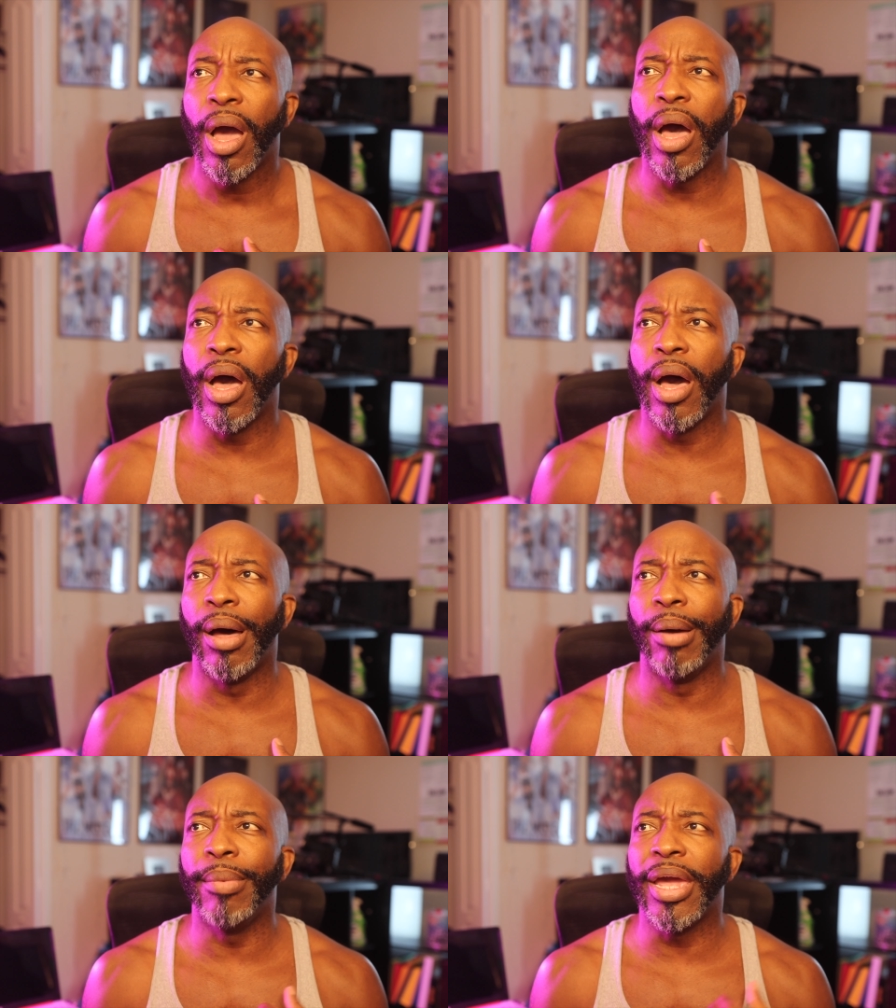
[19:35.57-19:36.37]

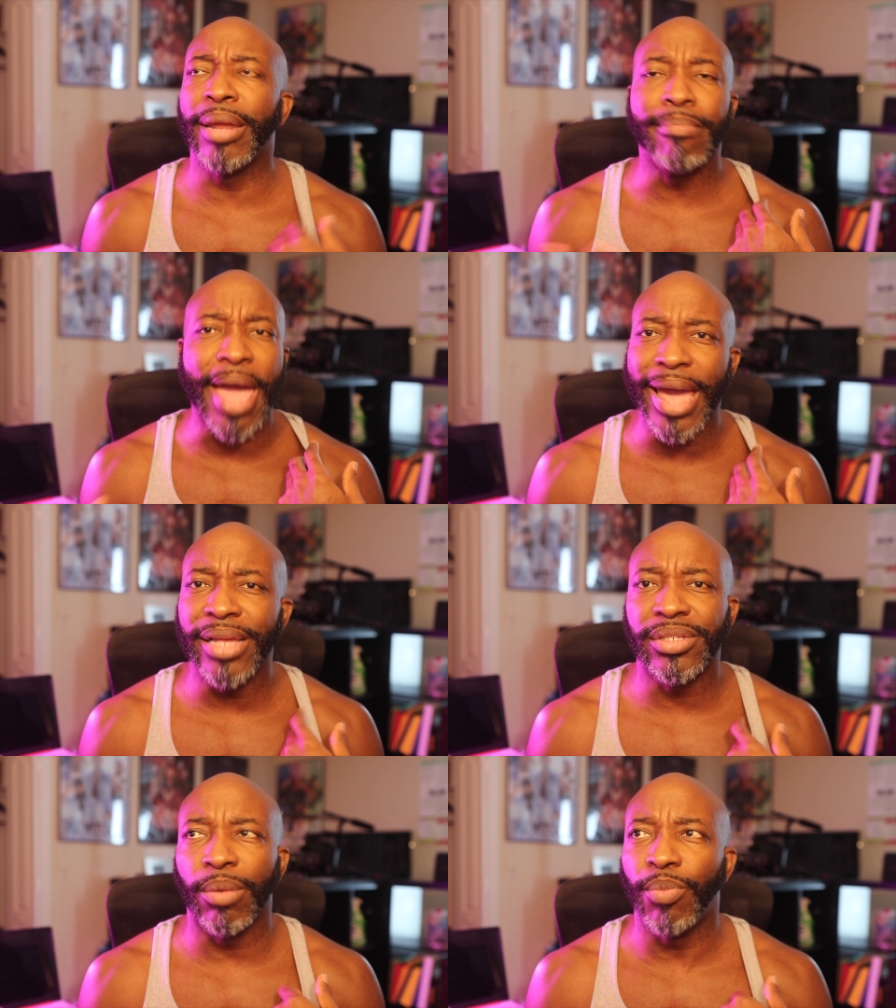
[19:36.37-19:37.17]
and Matt
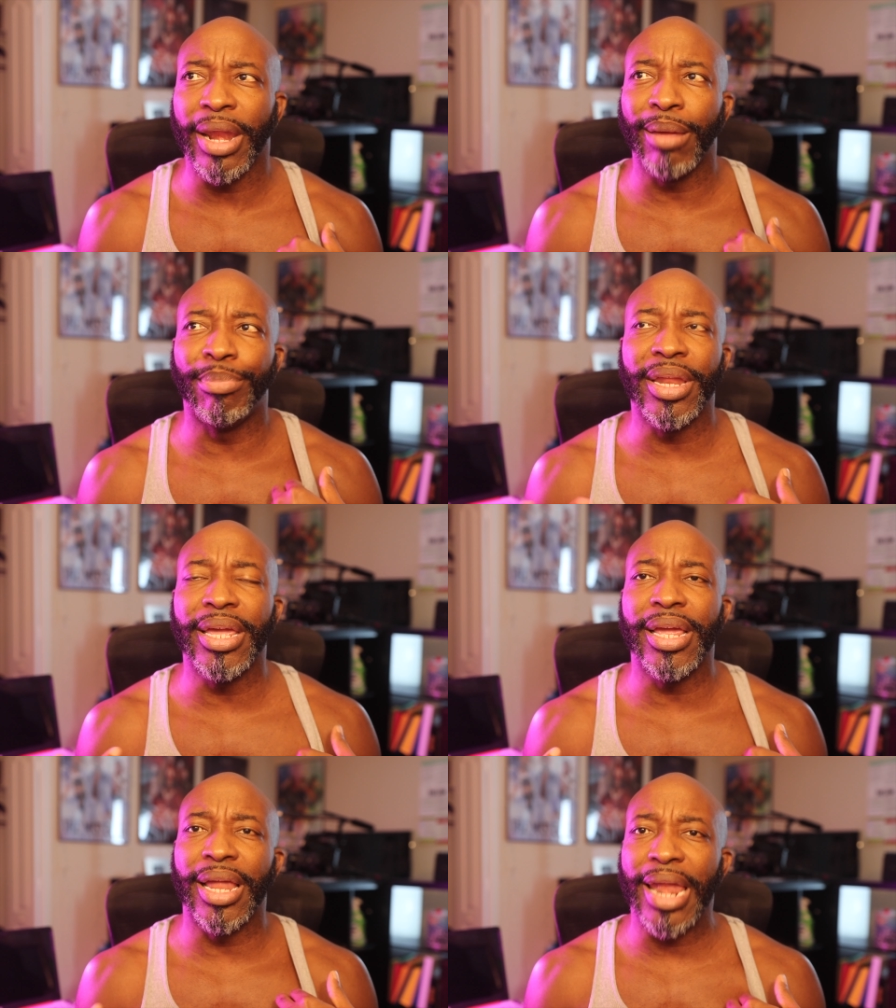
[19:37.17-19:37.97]
ends up winning, but
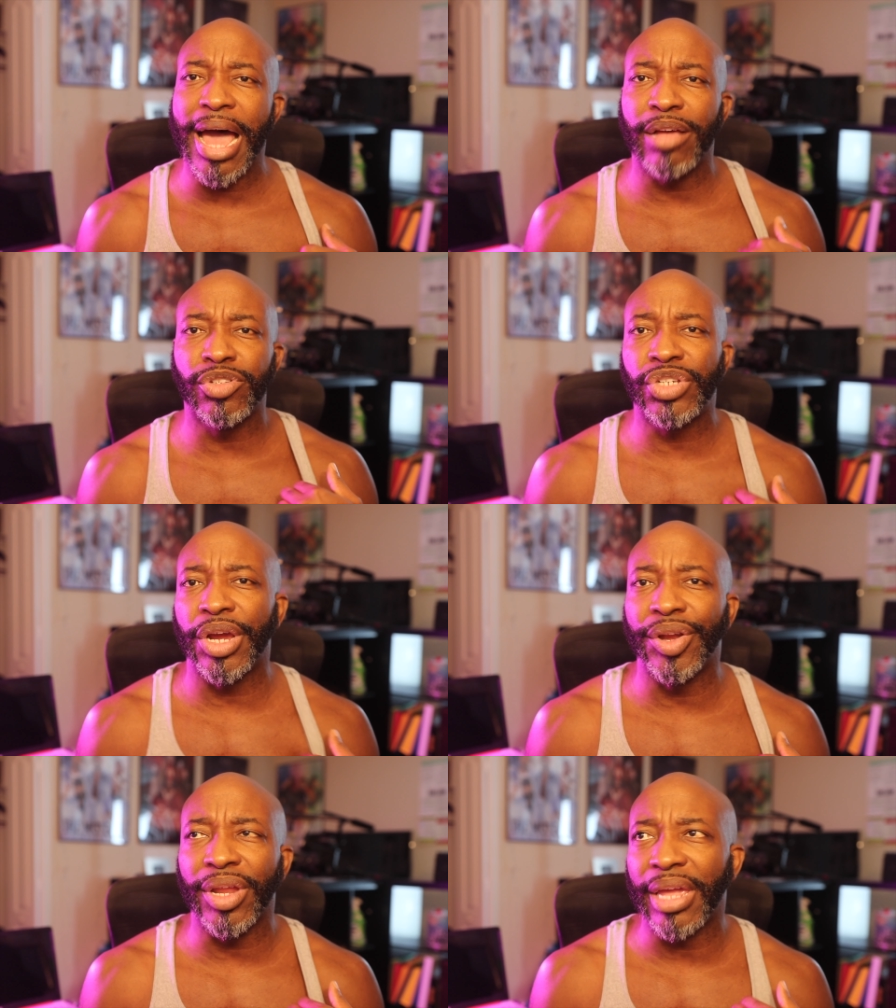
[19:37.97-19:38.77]
he allows
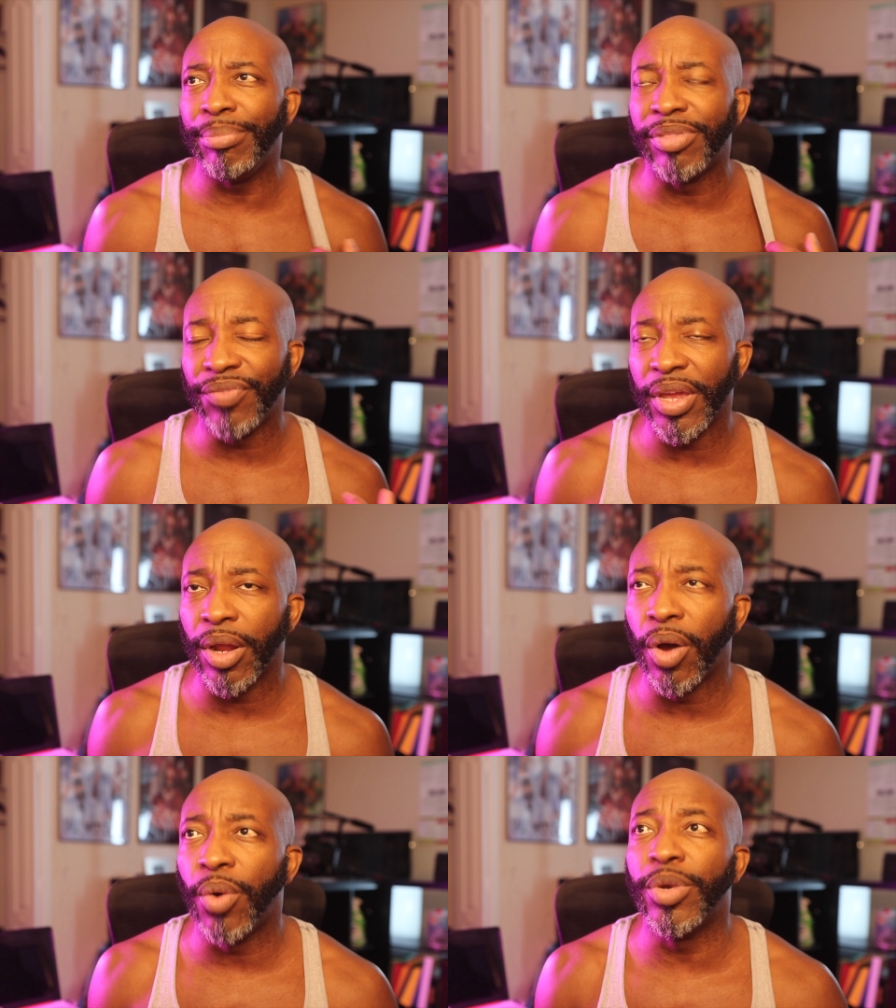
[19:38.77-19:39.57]
Jared to keep the
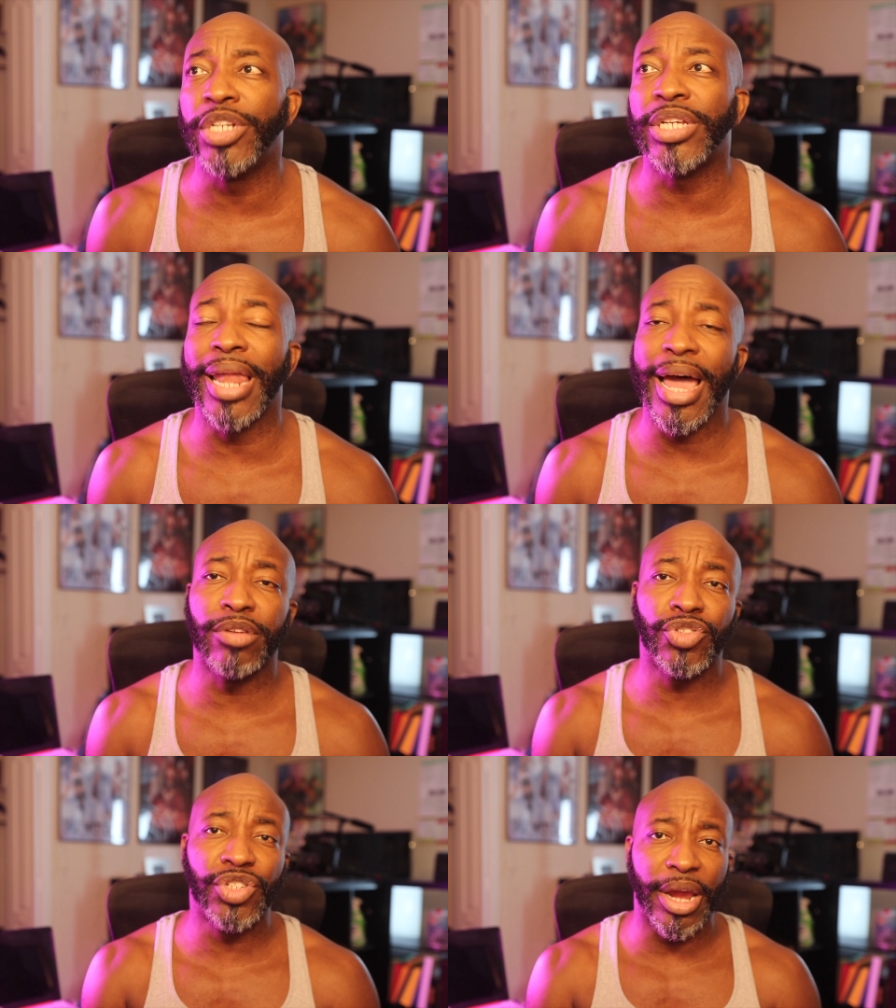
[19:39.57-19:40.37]
veto, which
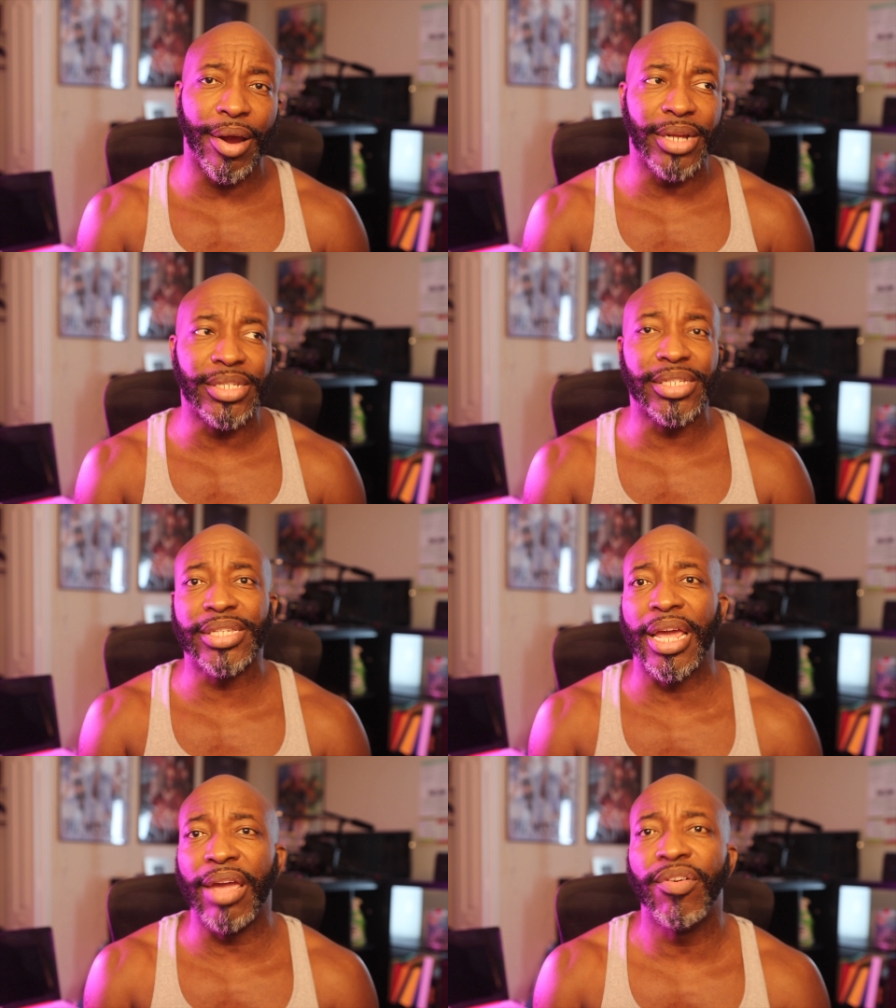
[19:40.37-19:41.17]
allows Jared to
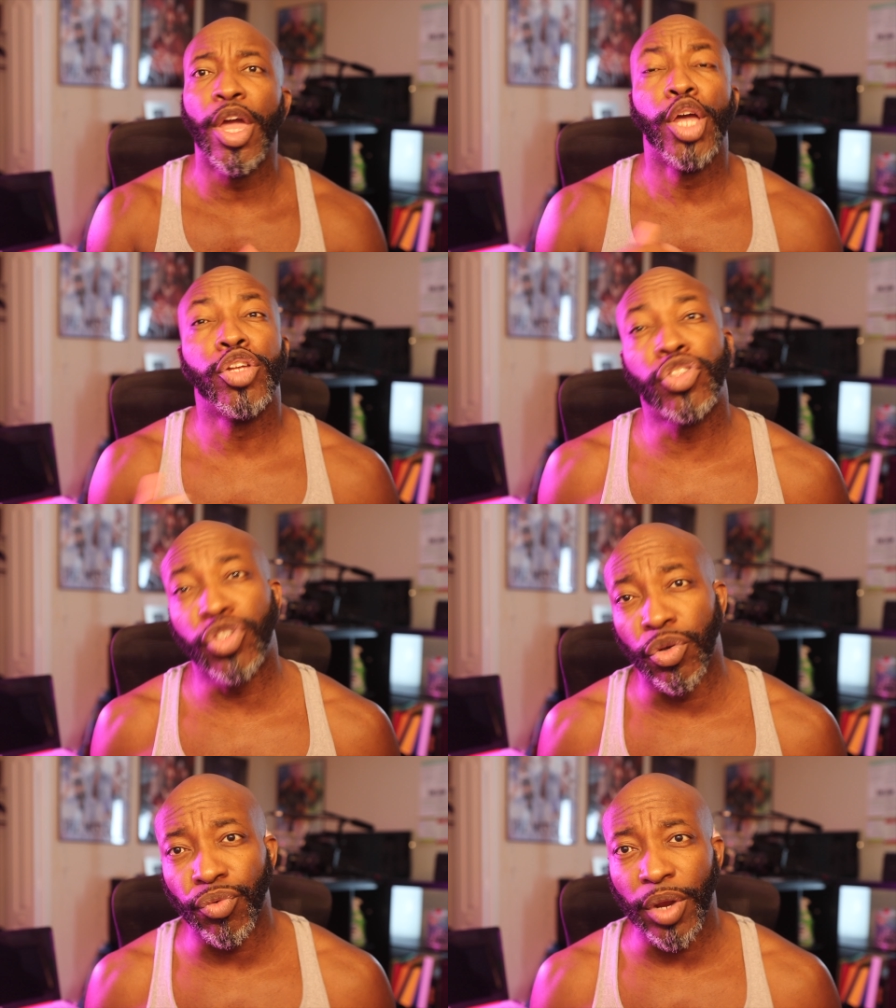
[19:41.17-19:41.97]
save
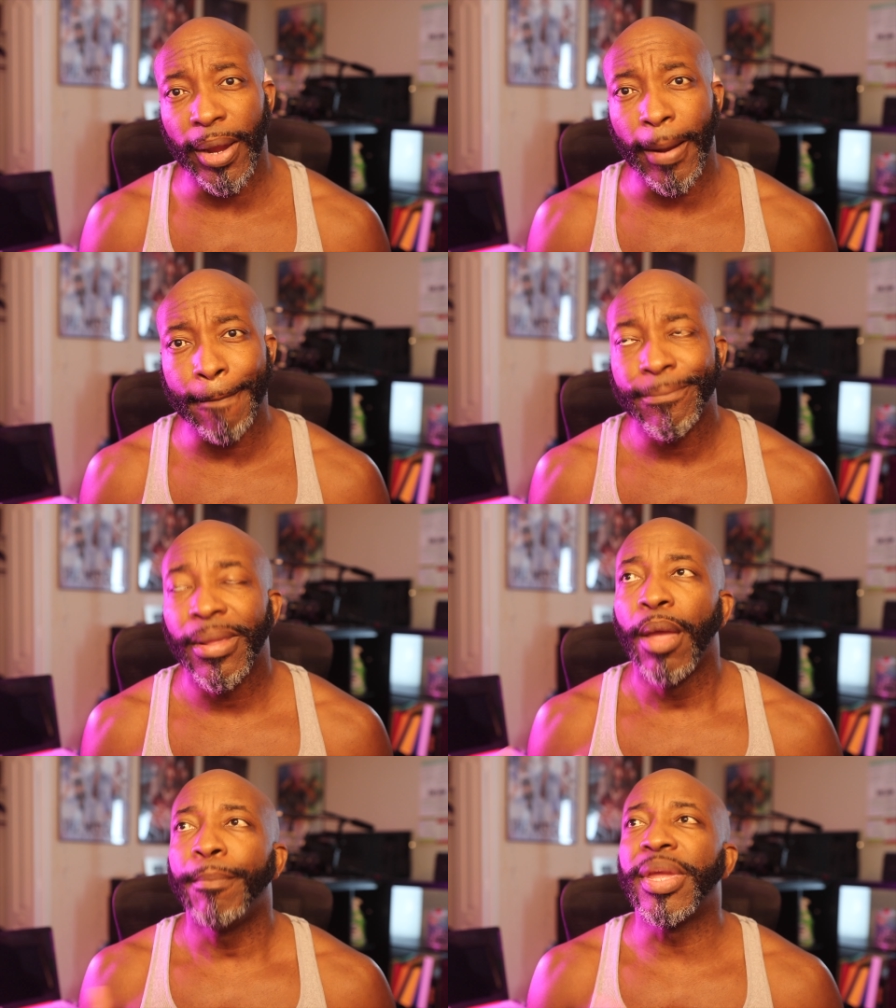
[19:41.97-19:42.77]
Sari.
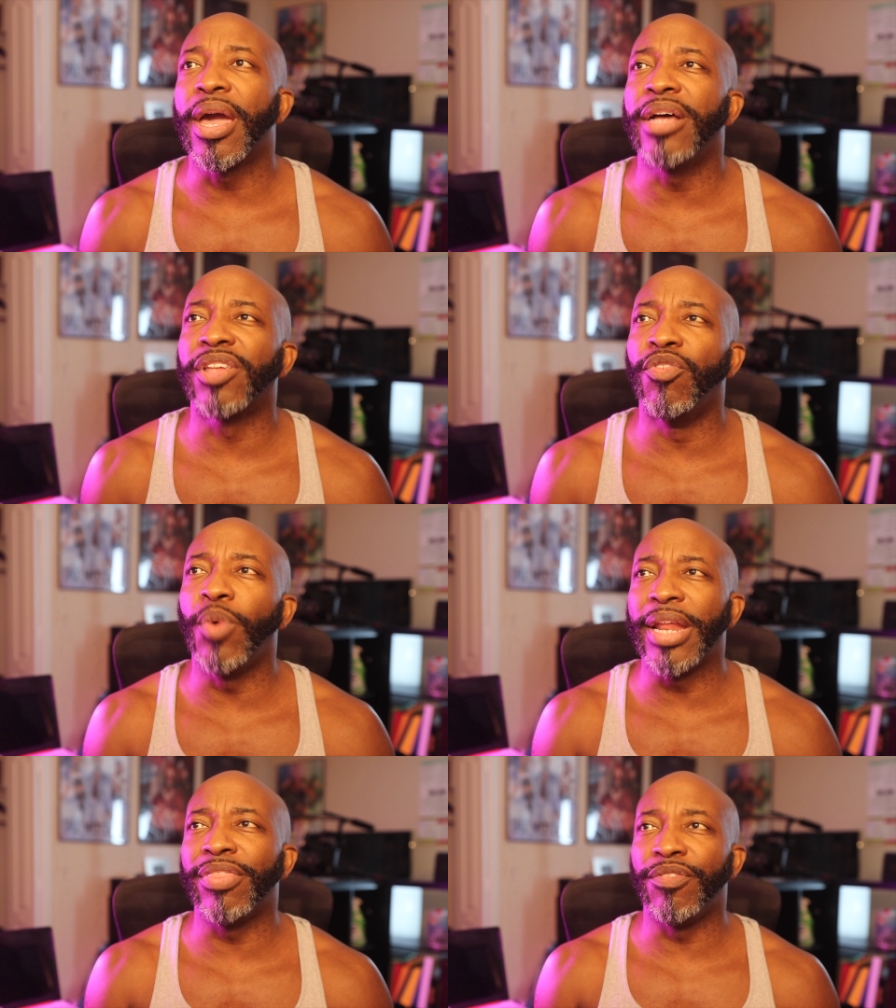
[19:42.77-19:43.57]
Because of
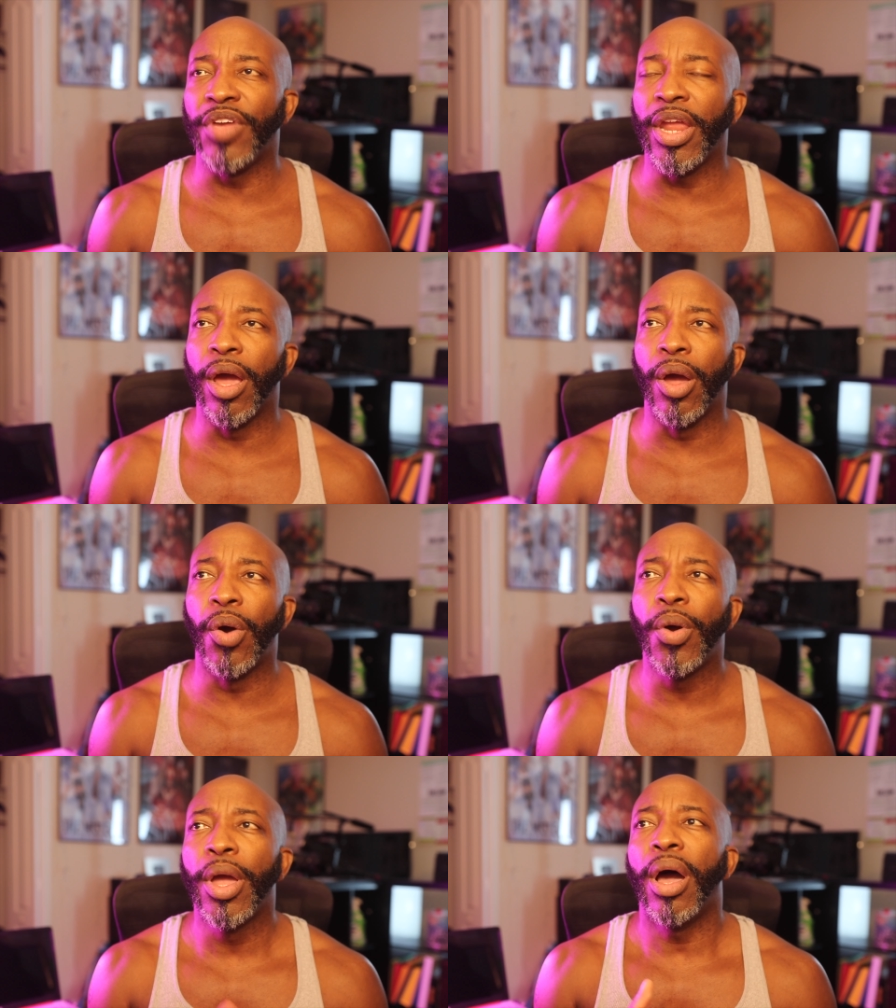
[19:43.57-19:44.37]
winning the
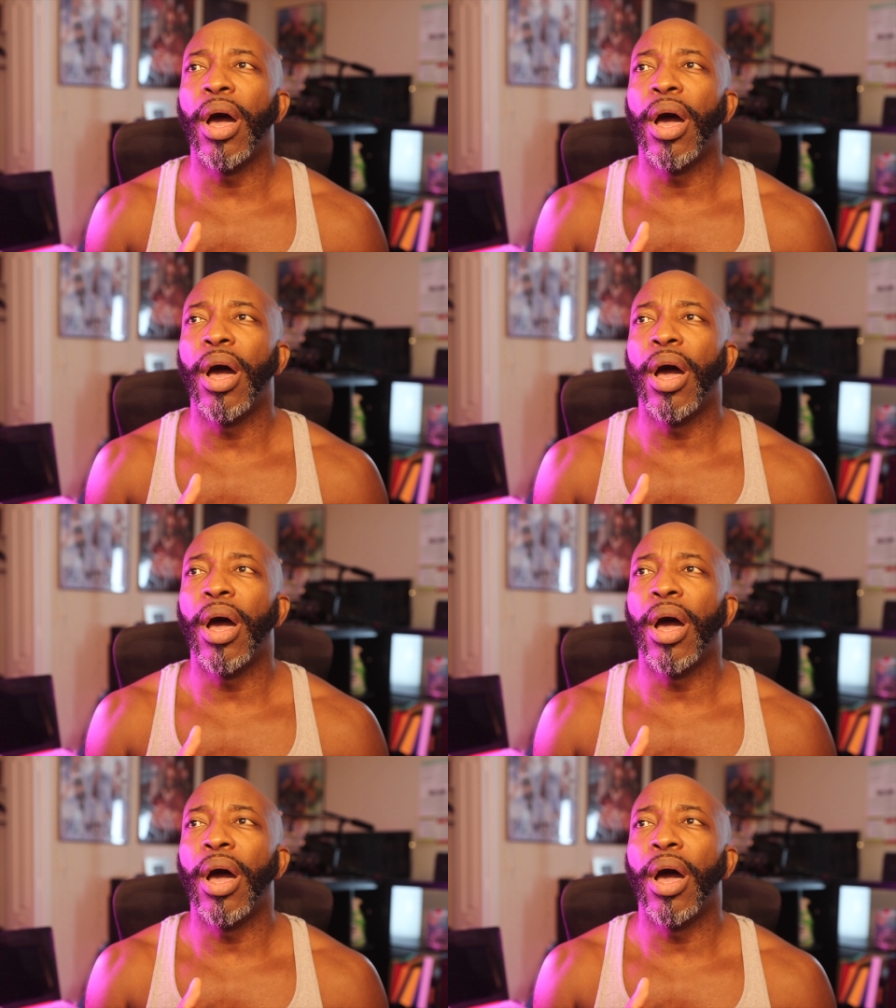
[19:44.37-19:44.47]
veto,